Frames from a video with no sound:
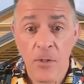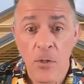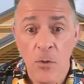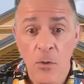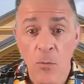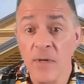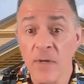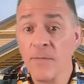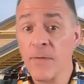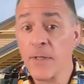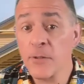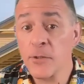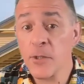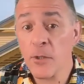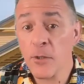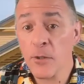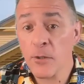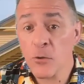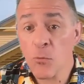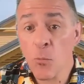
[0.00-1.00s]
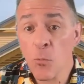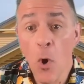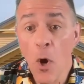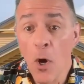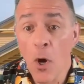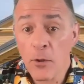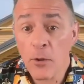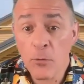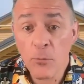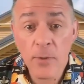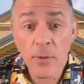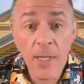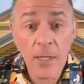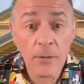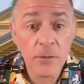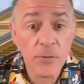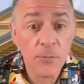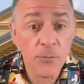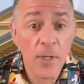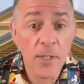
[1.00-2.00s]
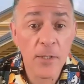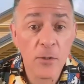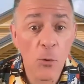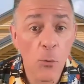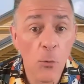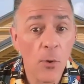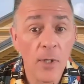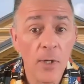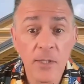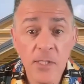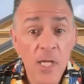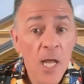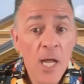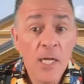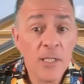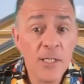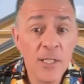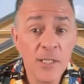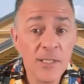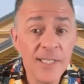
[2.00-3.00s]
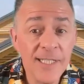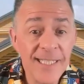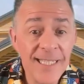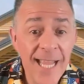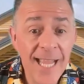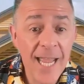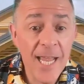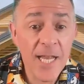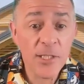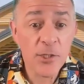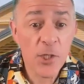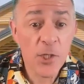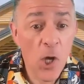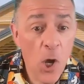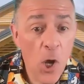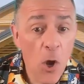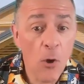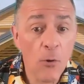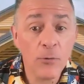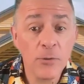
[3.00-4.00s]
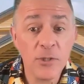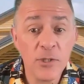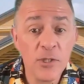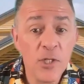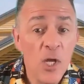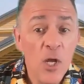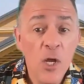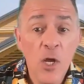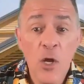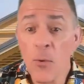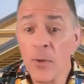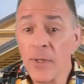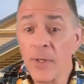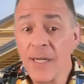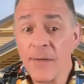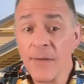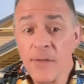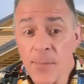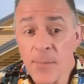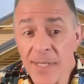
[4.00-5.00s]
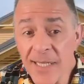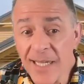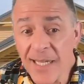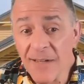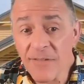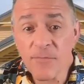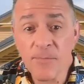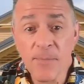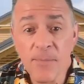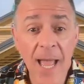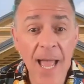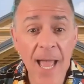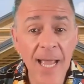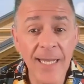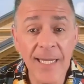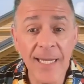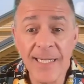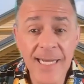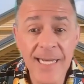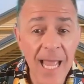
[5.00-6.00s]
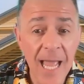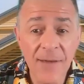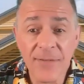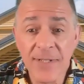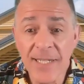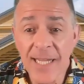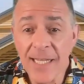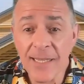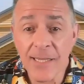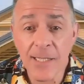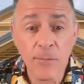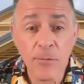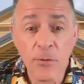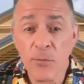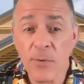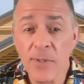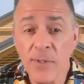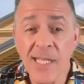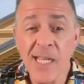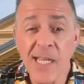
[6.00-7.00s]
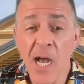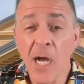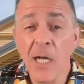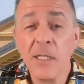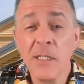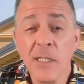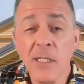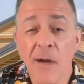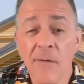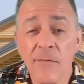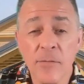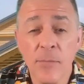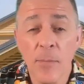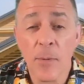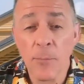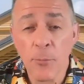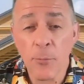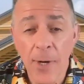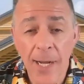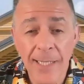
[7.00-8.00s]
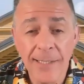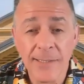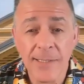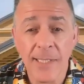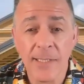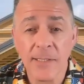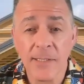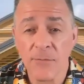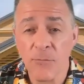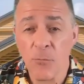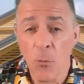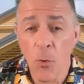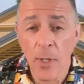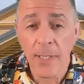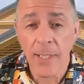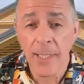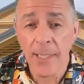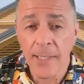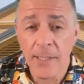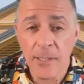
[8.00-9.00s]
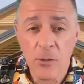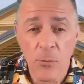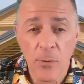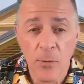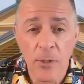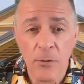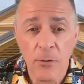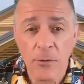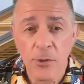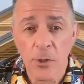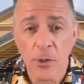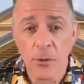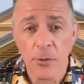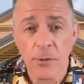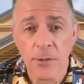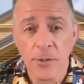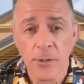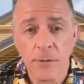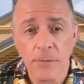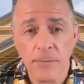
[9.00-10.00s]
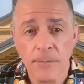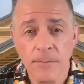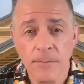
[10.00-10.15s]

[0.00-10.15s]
When visitors walk through those front doors, they'll engage a host who will give them a gift bag and navigate them through the uncomfortable process of walking into a new church.